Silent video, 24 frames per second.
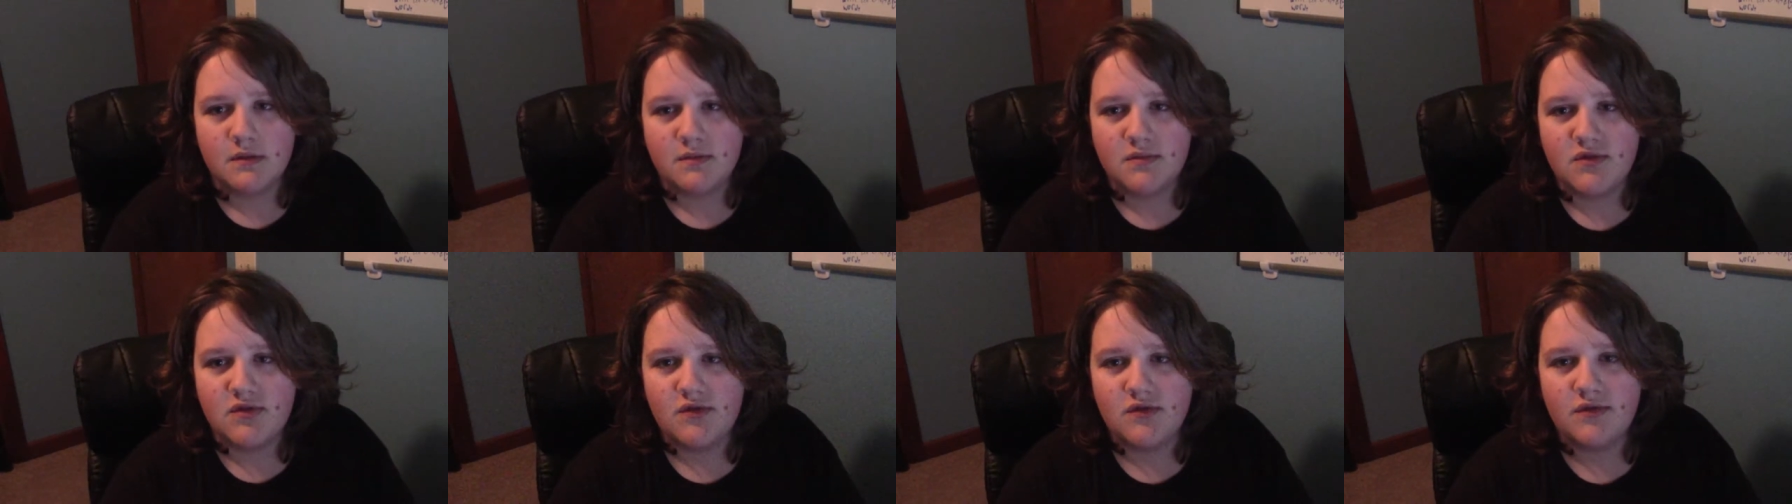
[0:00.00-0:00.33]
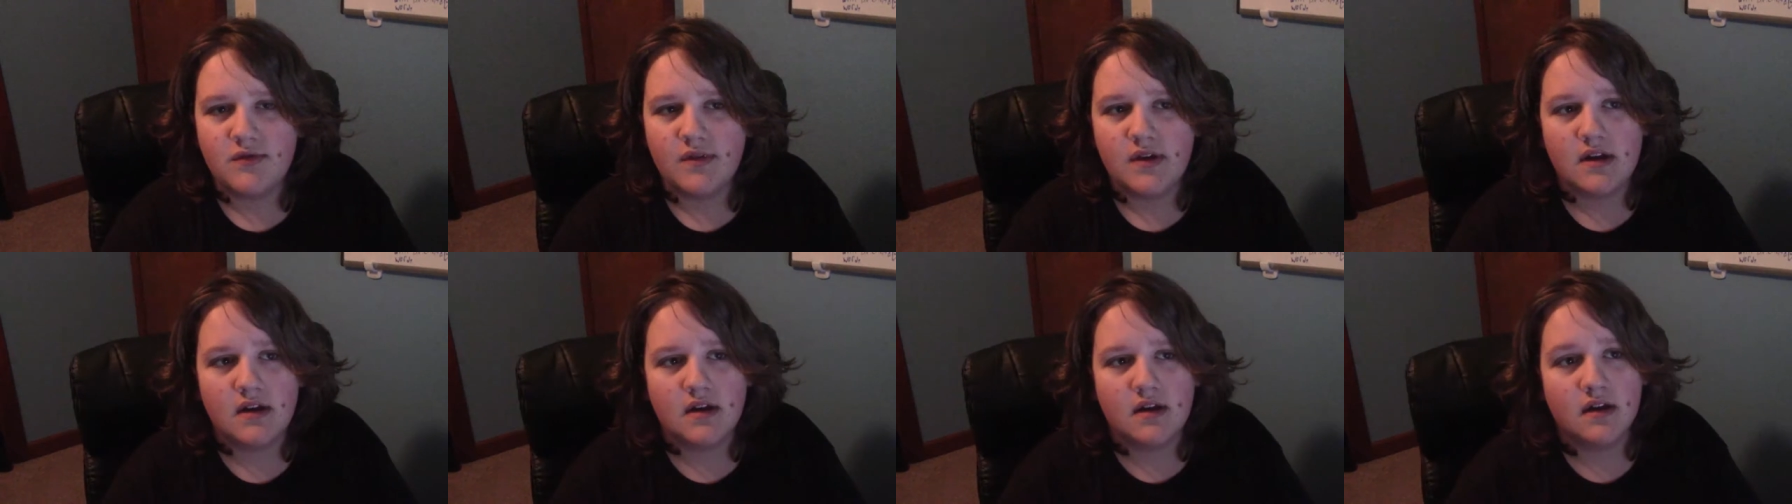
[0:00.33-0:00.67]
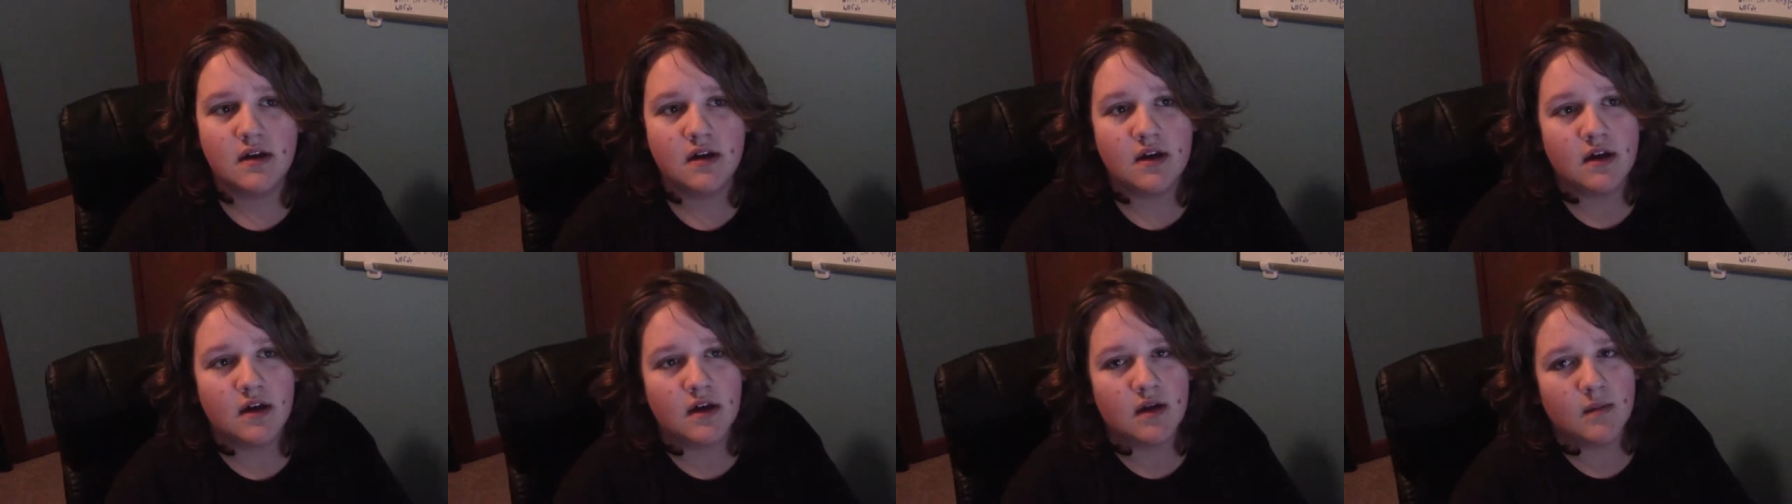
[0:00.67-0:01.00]
movie
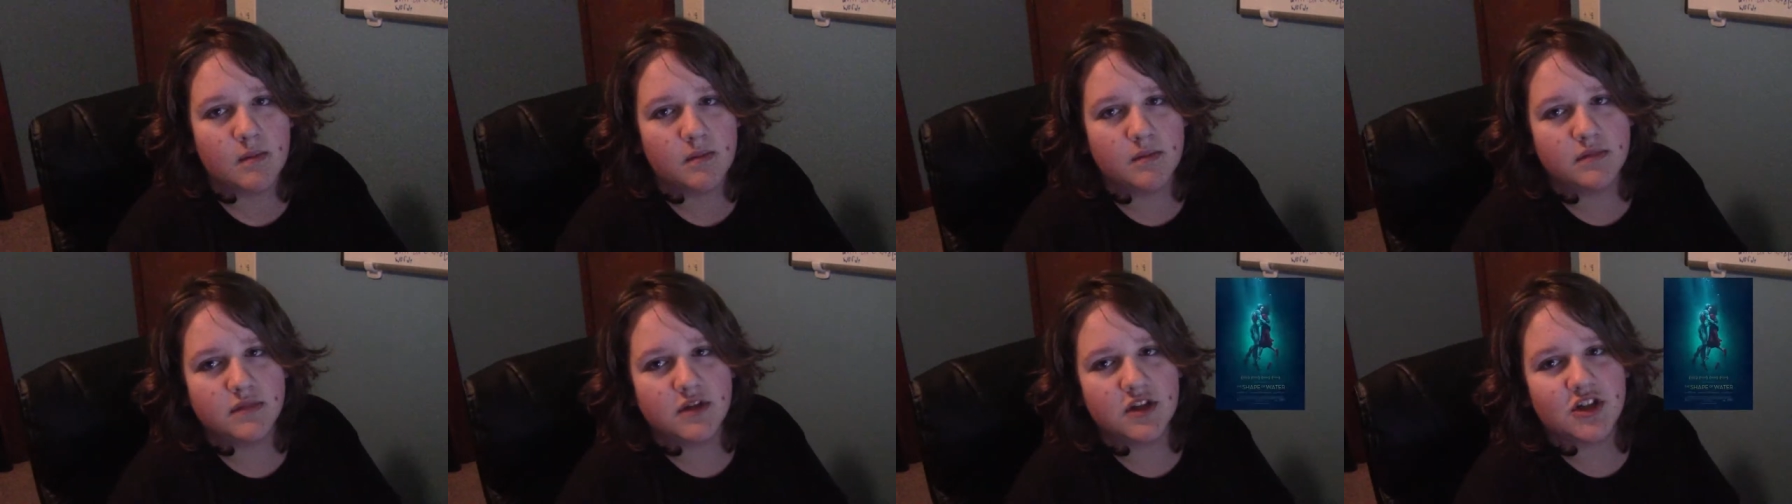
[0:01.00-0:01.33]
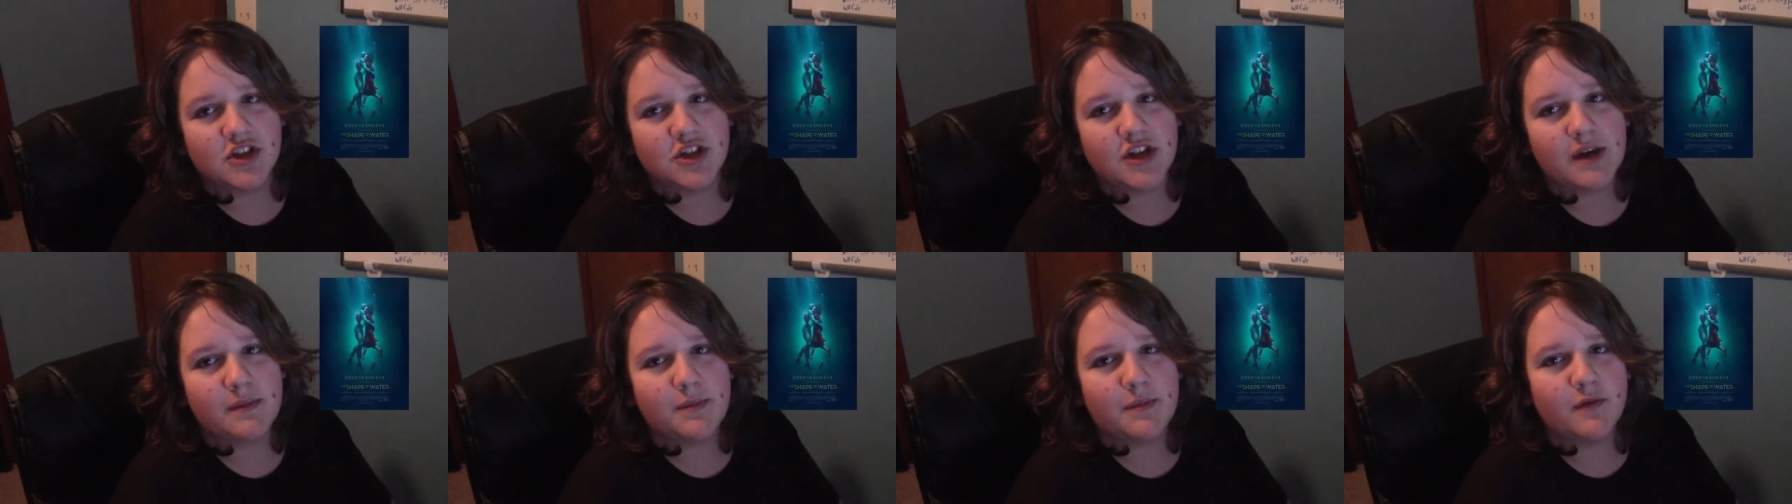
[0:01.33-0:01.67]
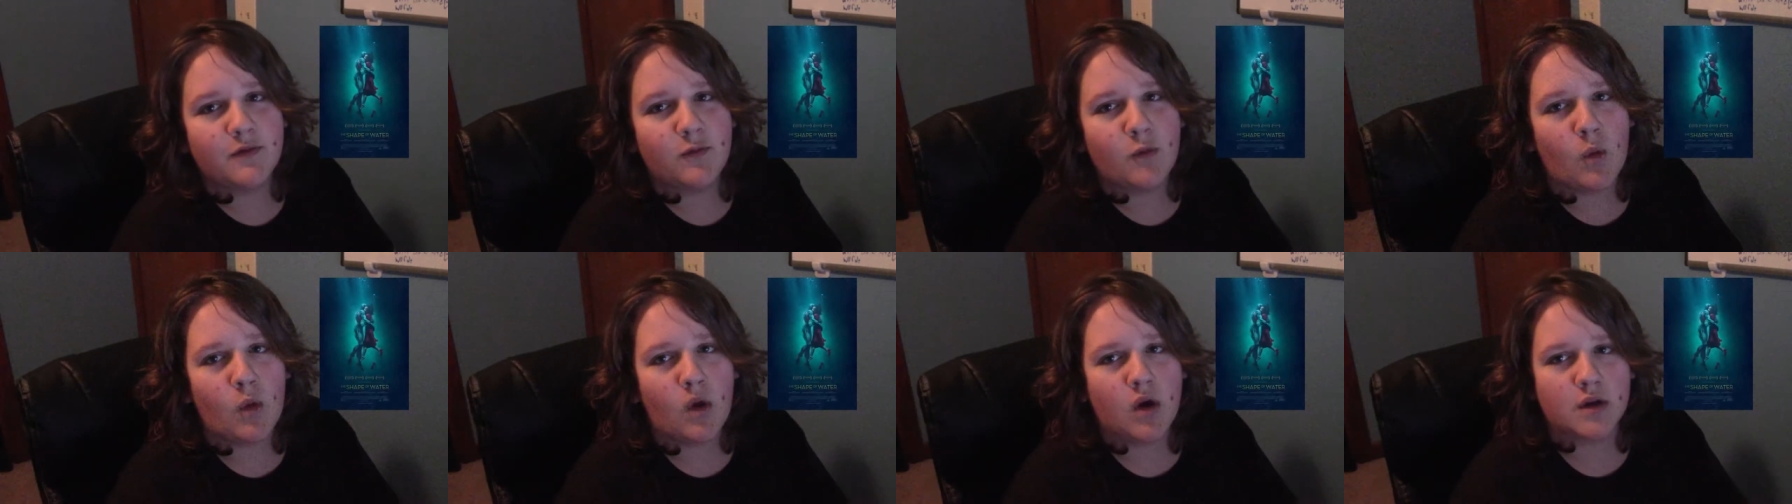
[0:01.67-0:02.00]
The Shape of
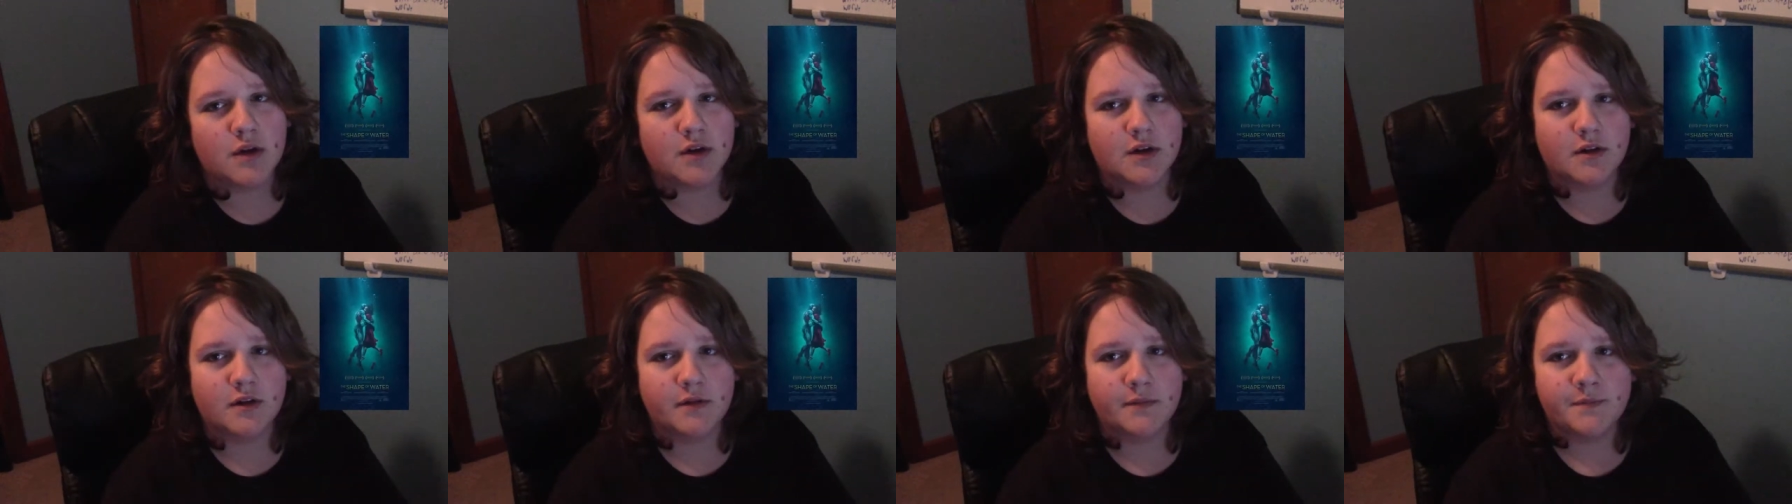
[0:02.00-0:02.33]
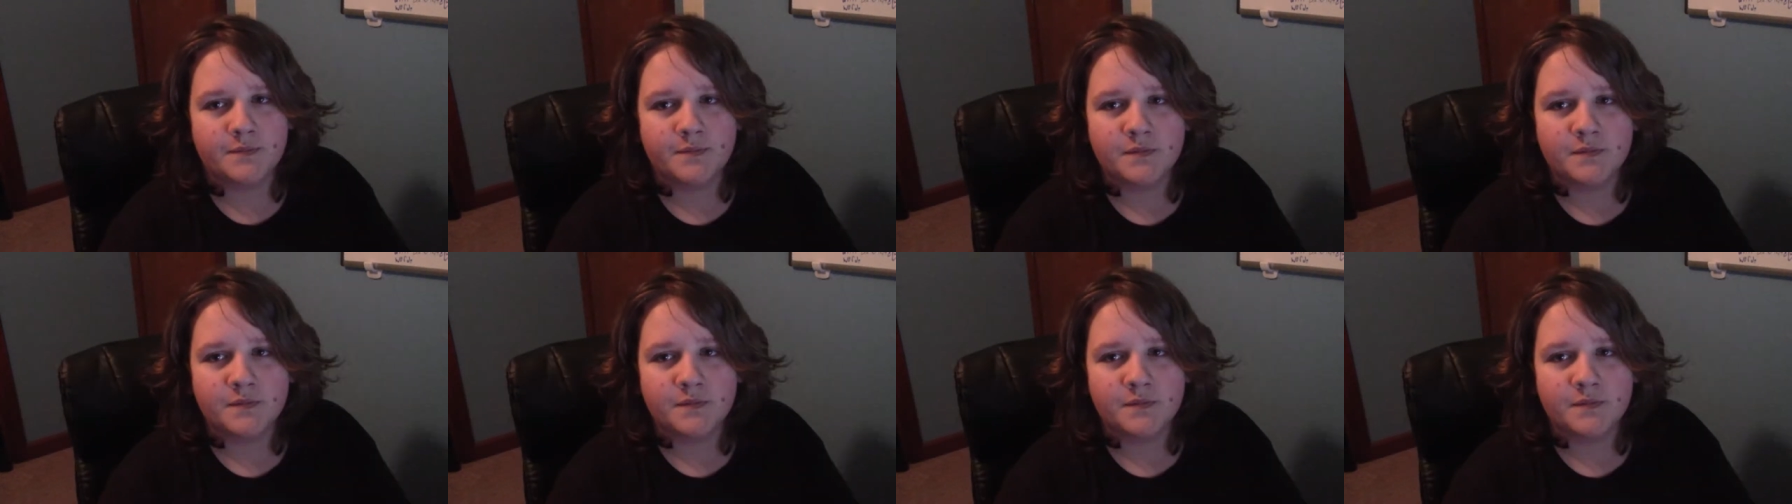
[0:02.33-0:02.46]
Water.